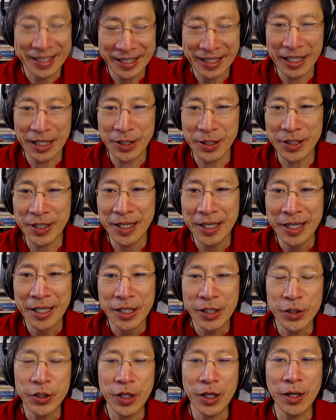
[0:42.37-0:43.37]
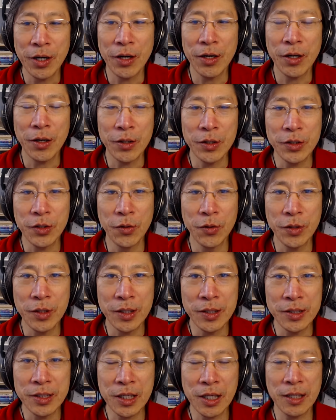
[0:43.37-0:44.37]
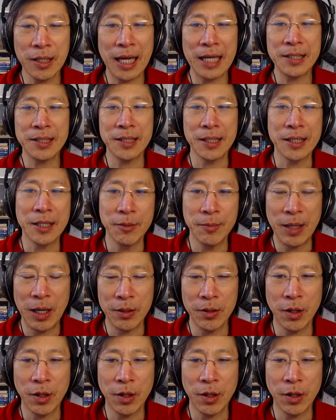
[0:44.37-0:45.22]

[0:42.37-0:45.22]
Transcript: yes. J.R.R. Tolkien's classic about